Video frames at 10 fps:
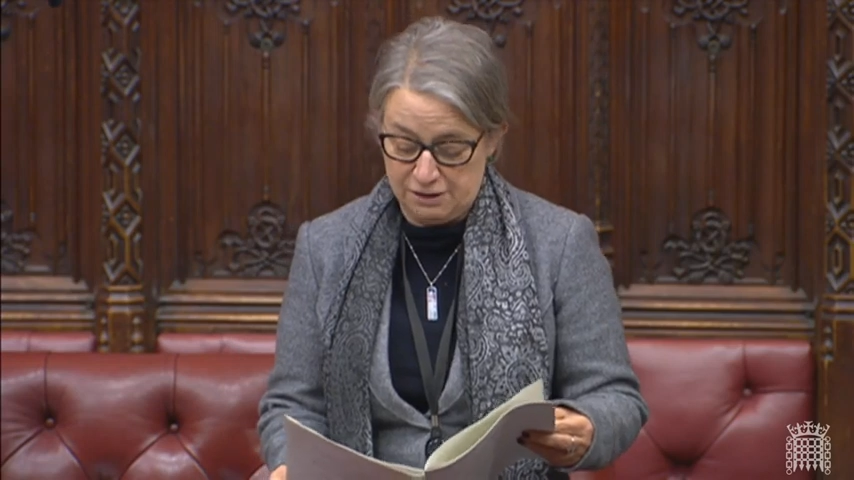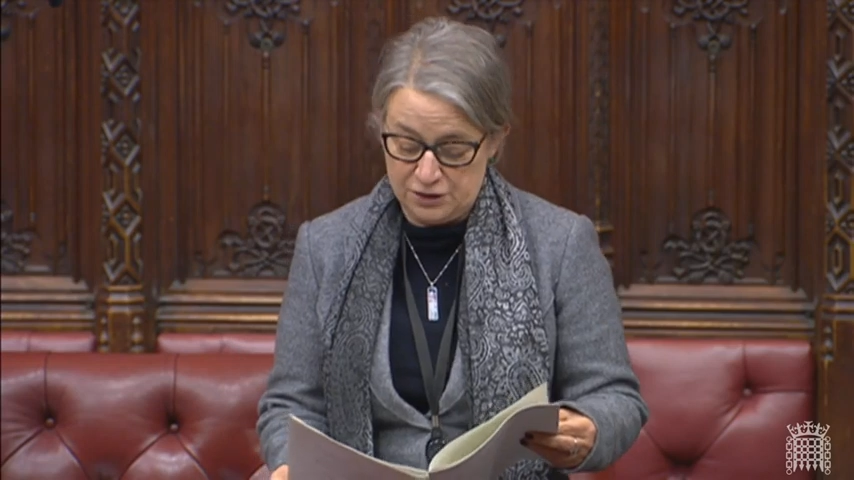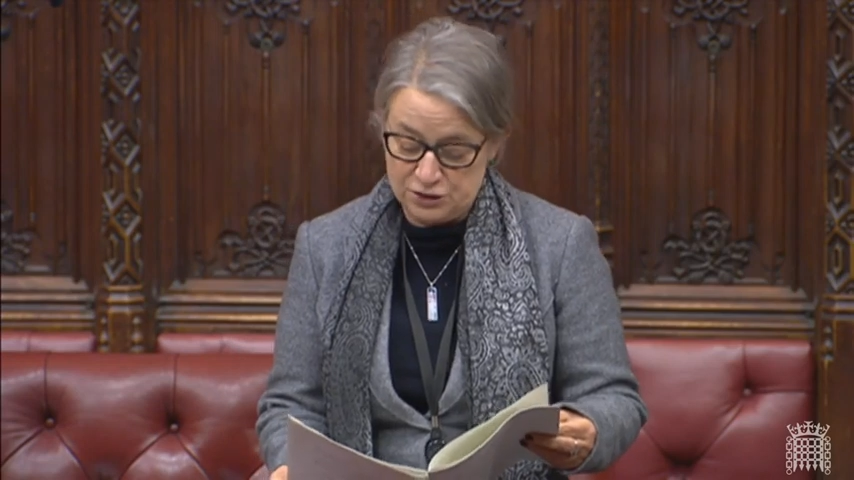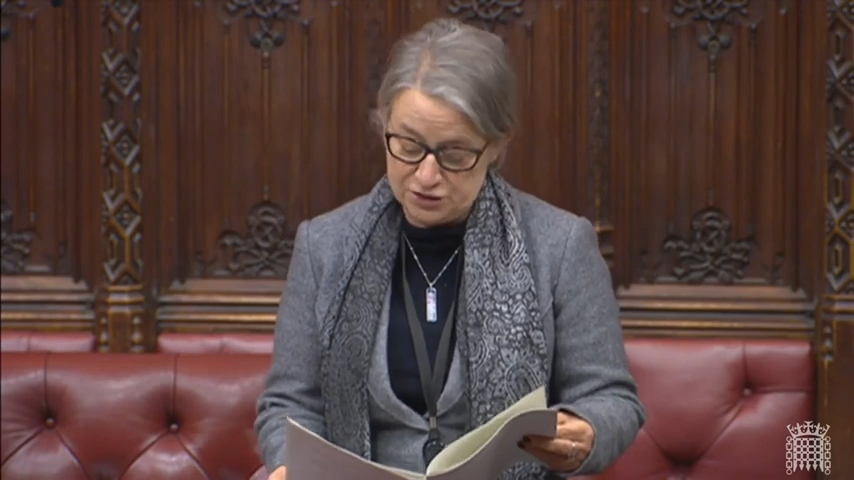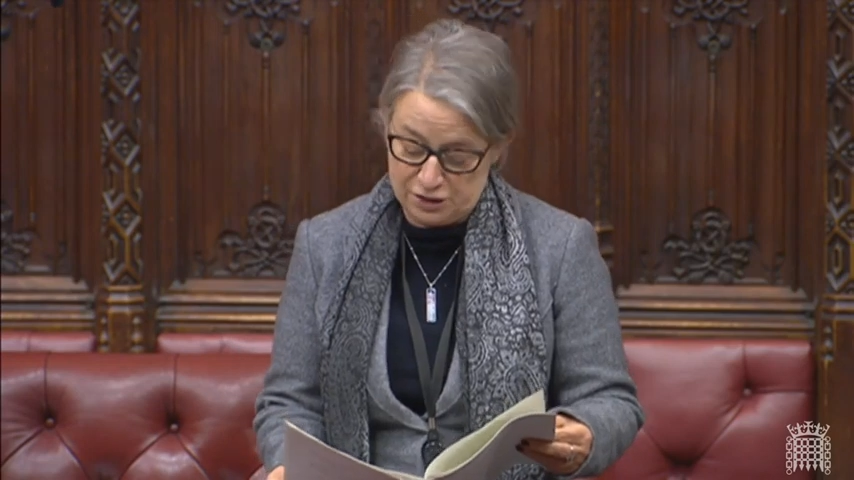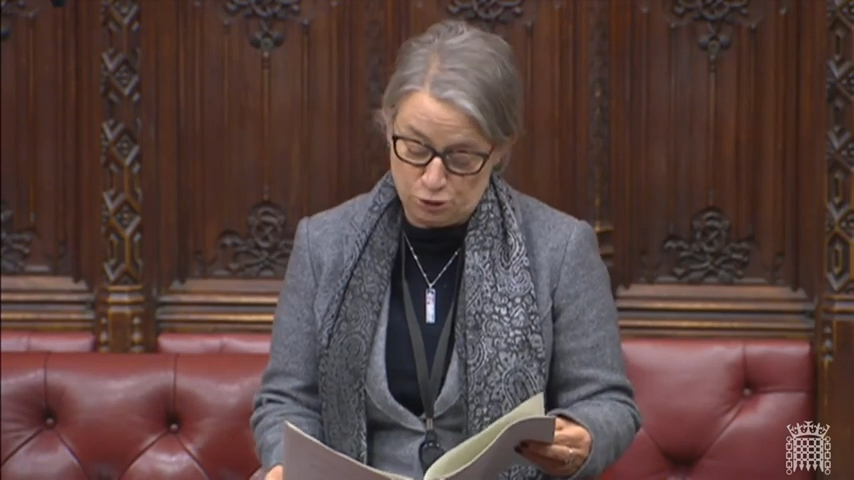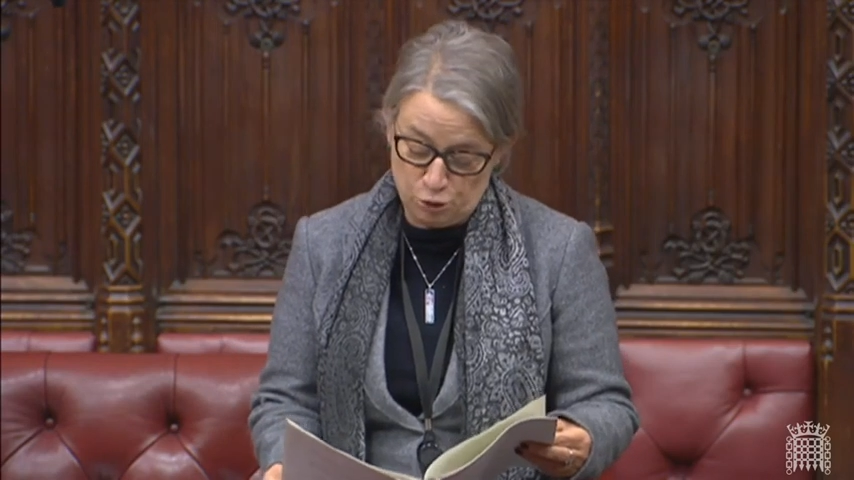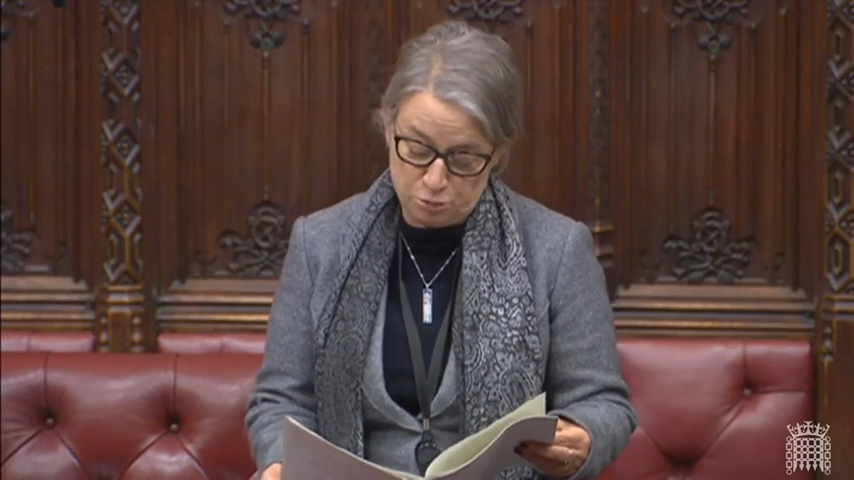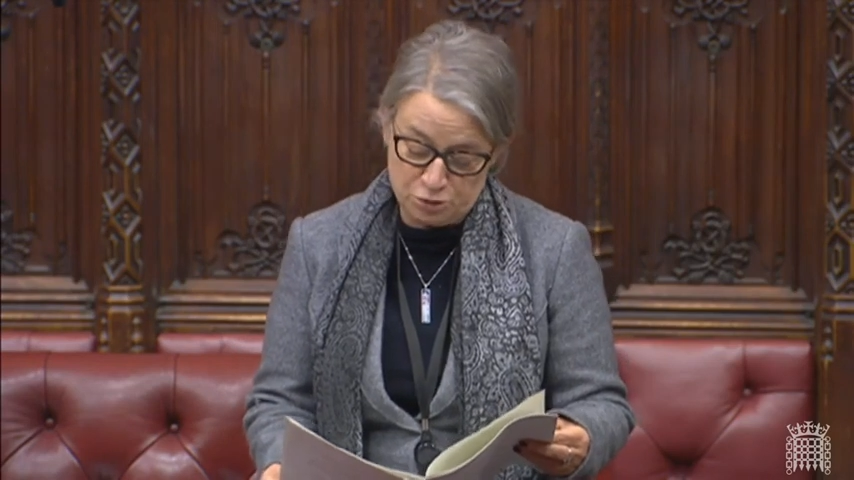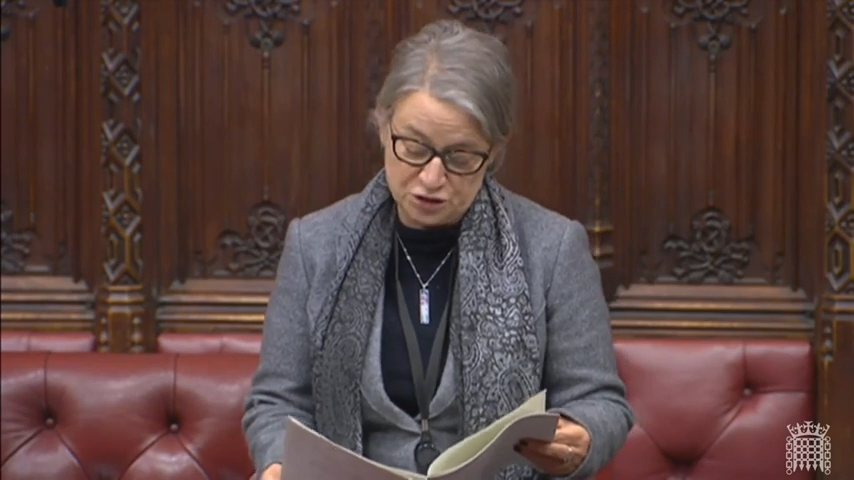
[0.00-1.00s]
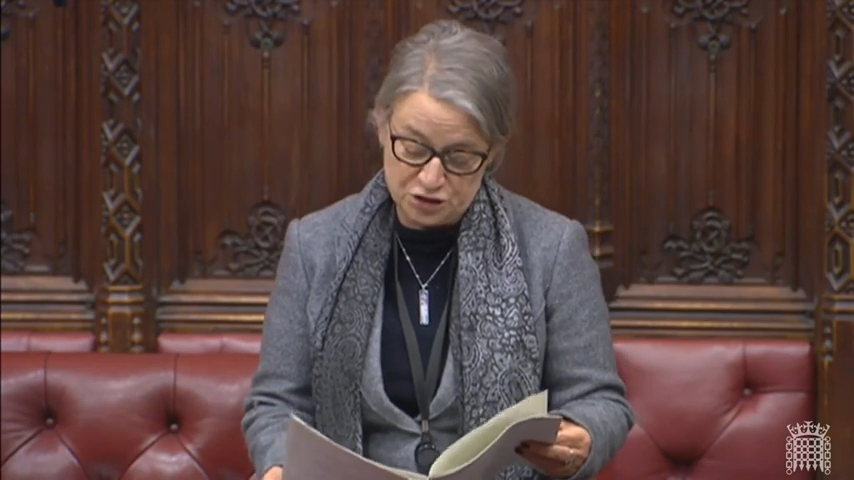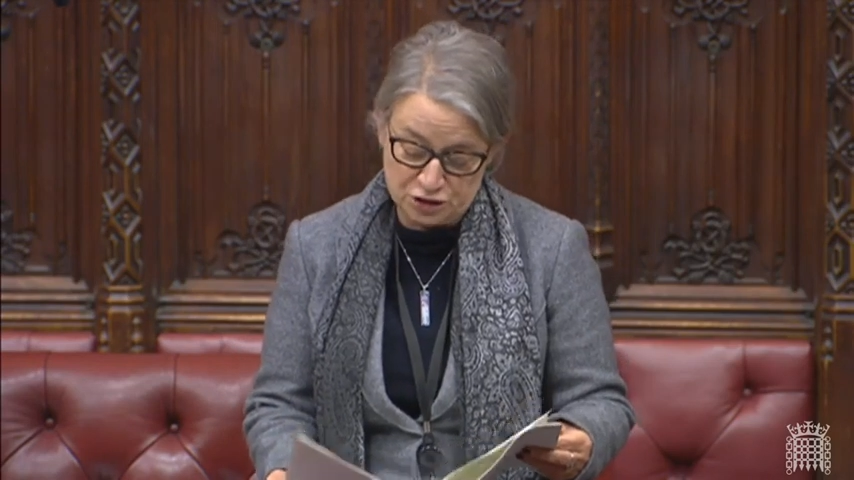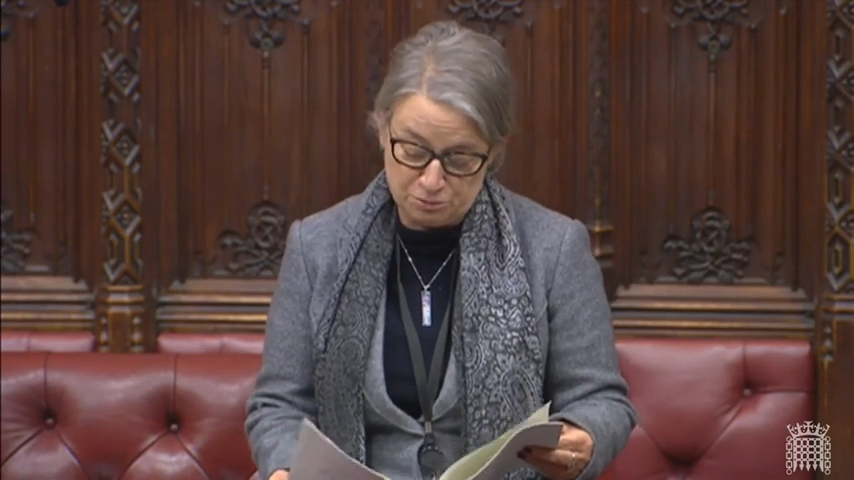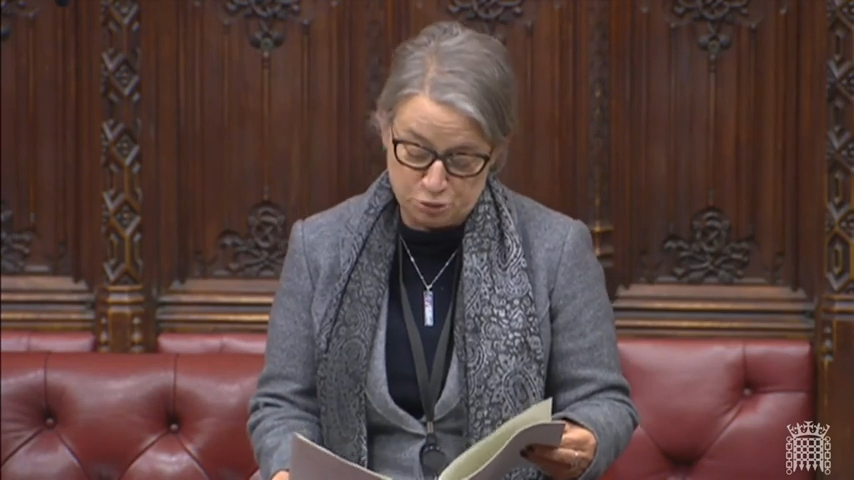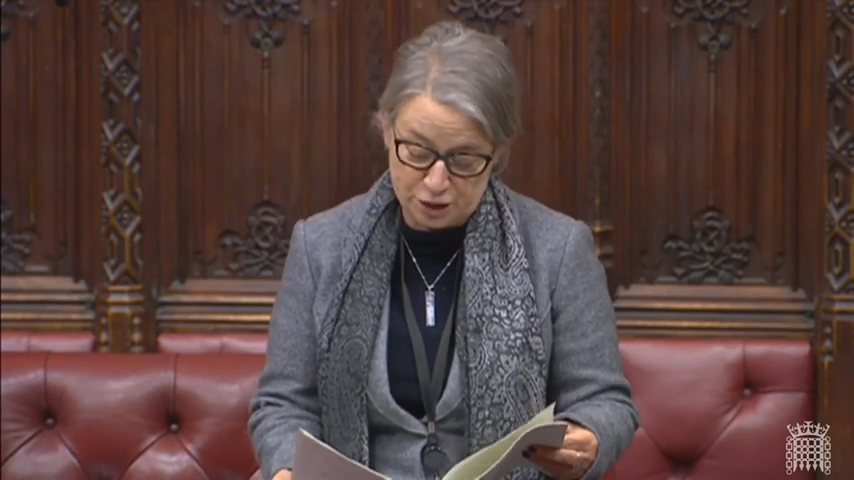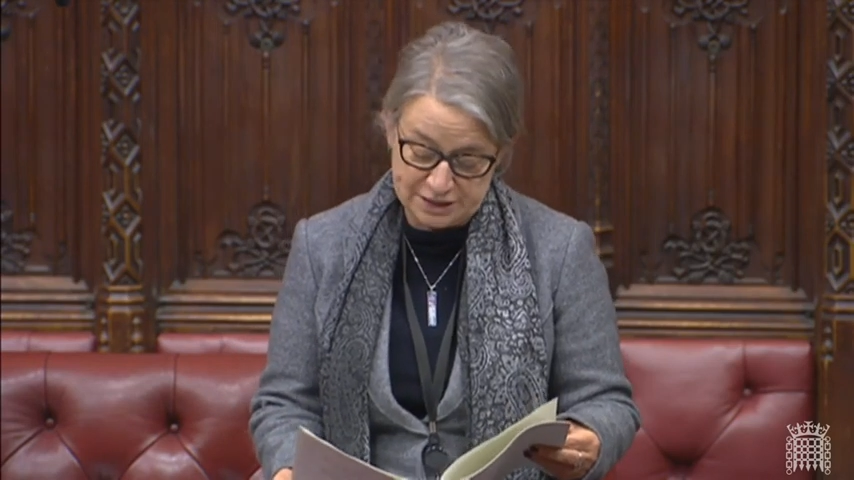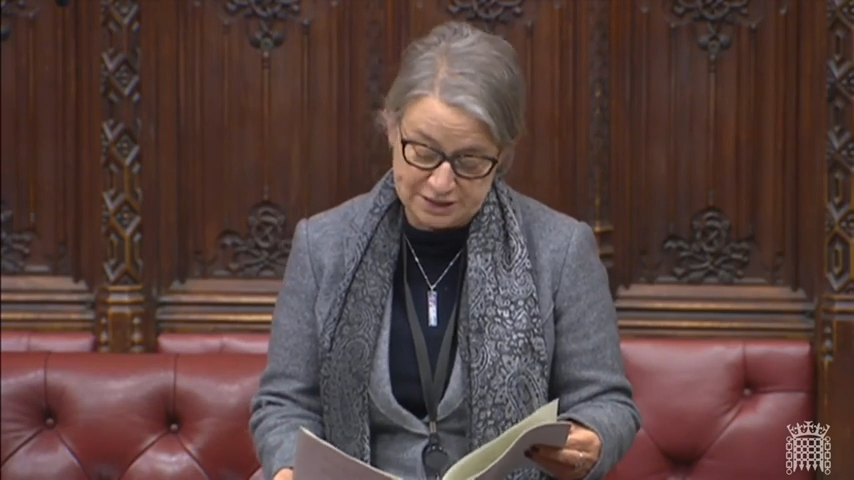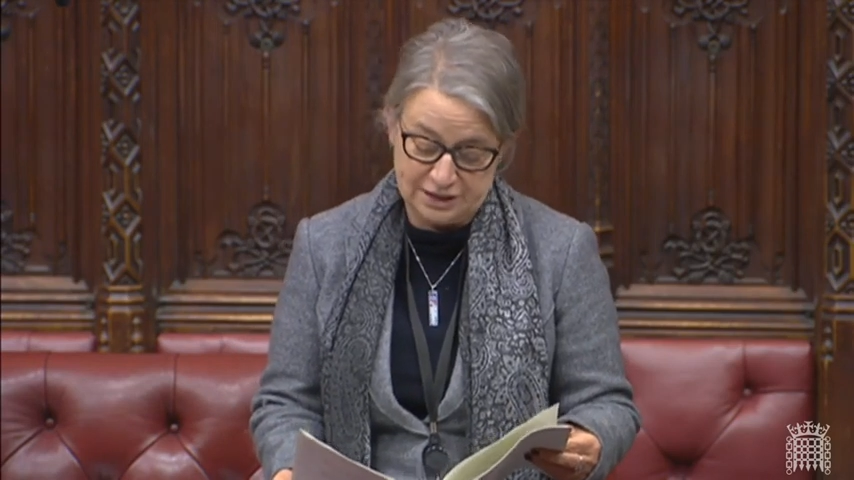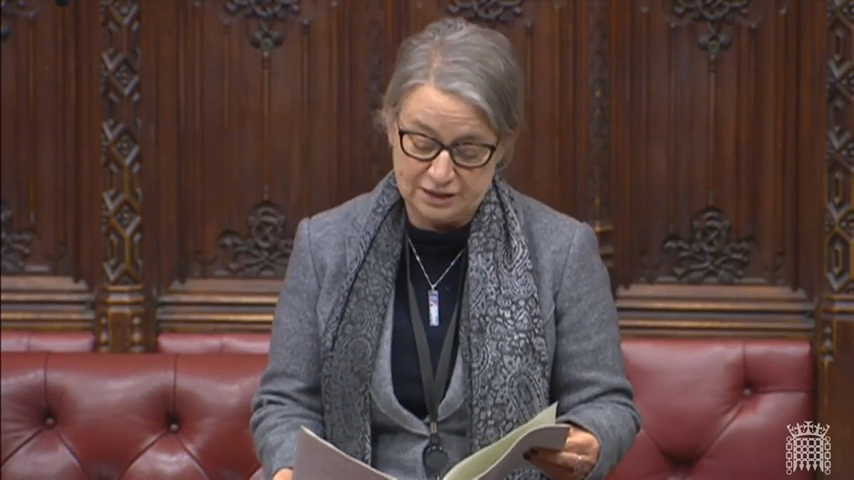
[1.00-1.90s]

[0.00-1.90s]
these so-called precision bred